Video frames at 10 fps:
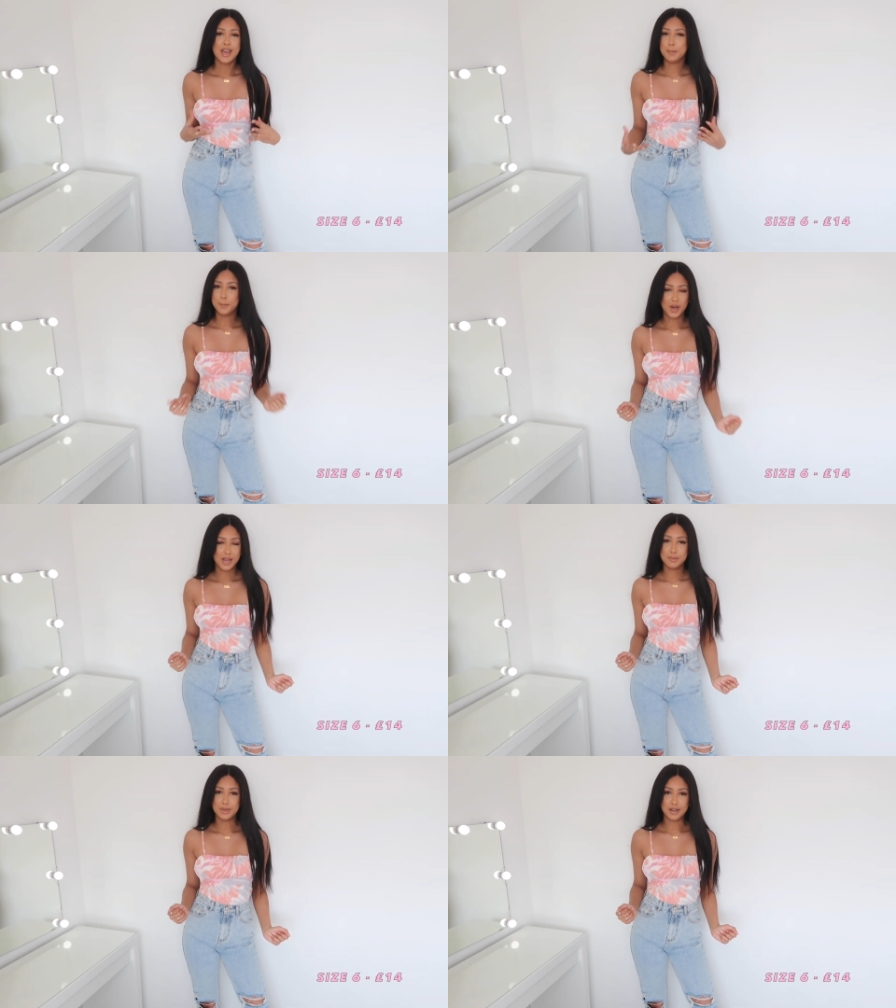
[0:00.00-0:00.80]
it
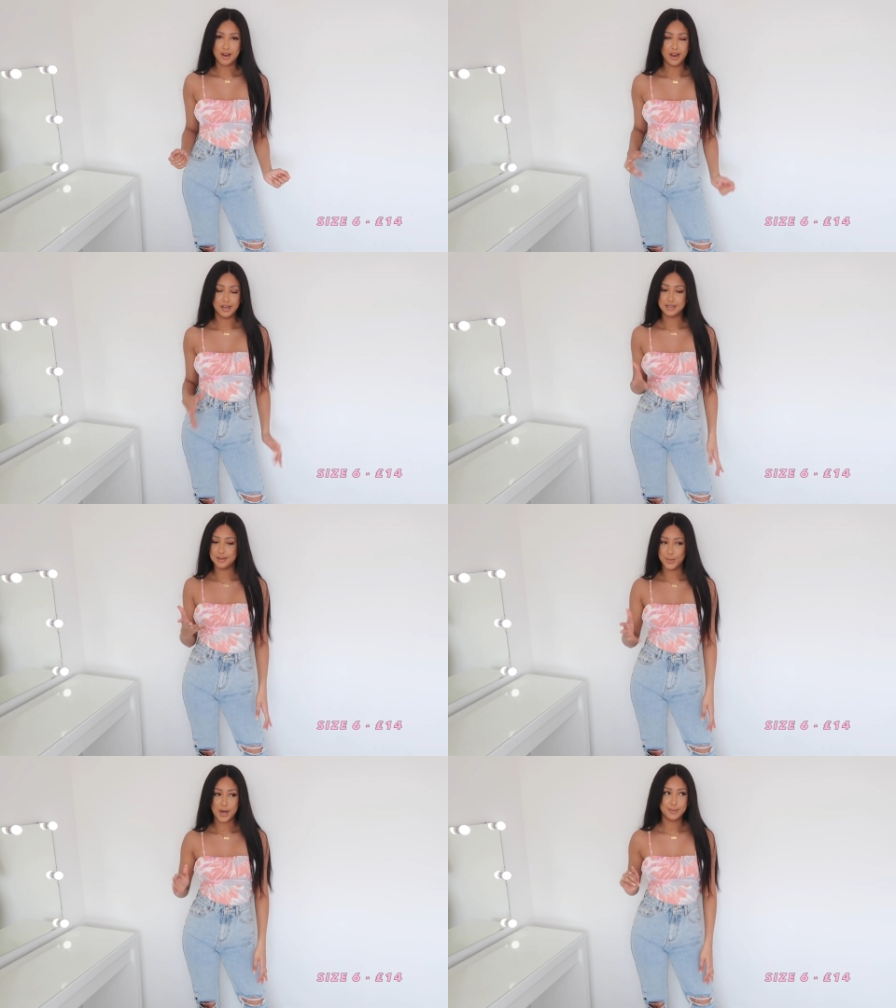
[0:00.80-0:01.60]
might be nice
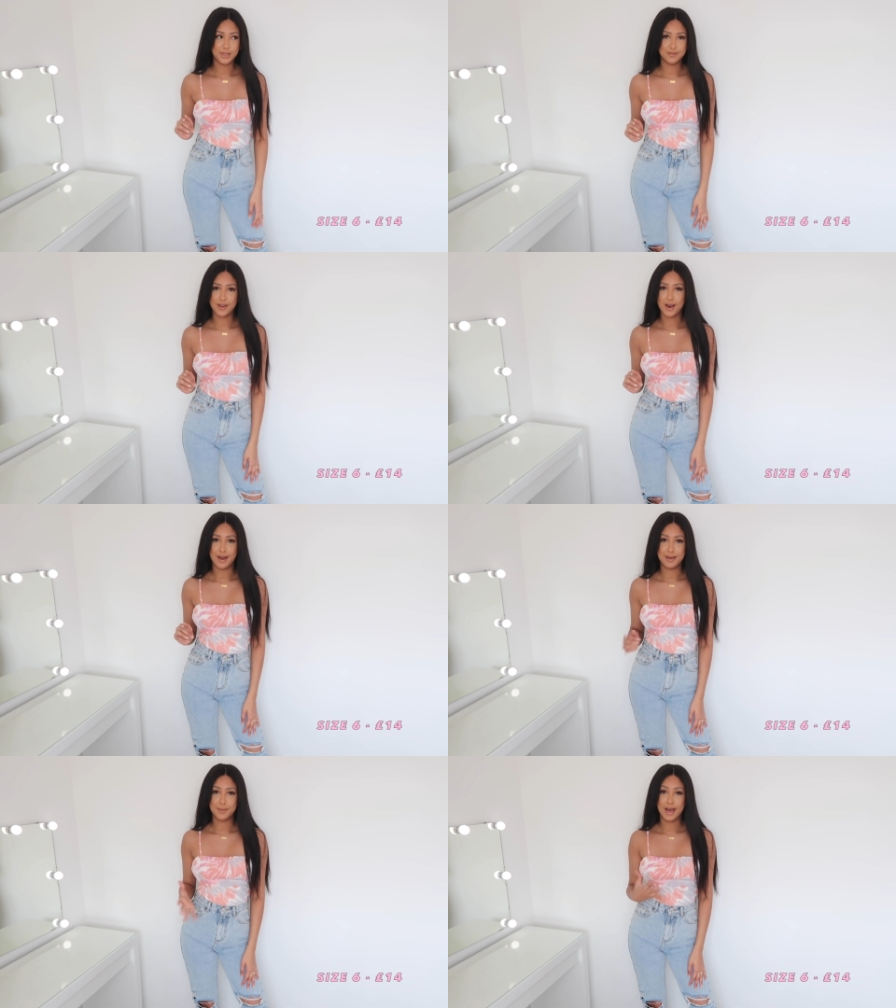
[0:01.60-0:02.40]
it might be a
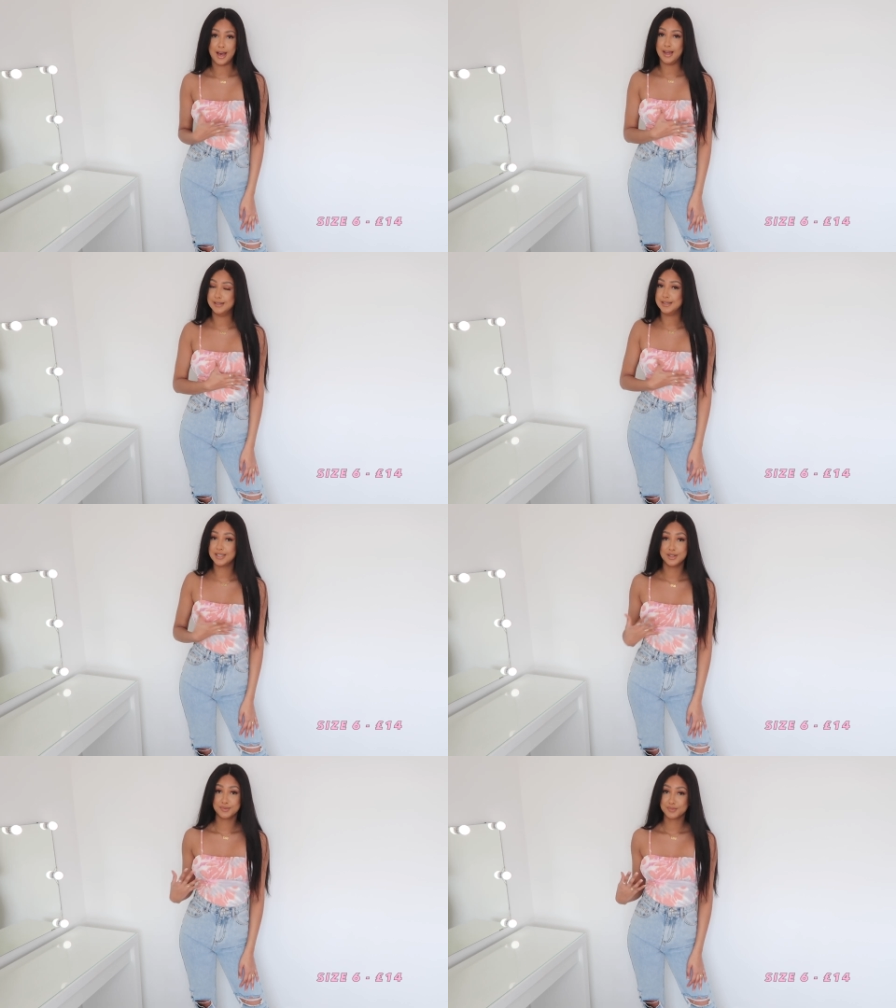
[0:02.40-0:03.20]
vibe and